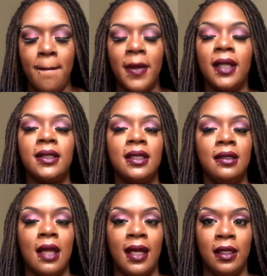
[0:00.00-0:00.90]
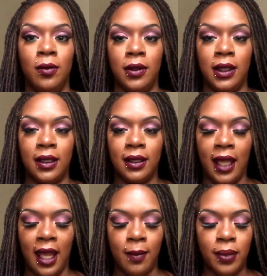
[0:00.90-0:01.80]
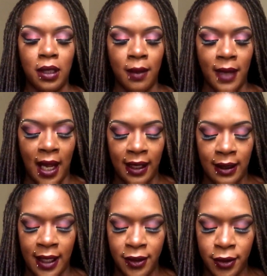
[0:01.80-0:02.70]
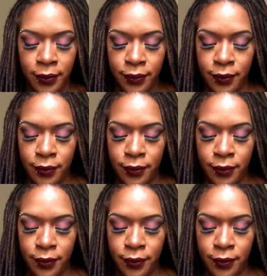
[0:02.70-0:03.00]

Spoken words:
I did line it with Nika K Plum Eyeliner.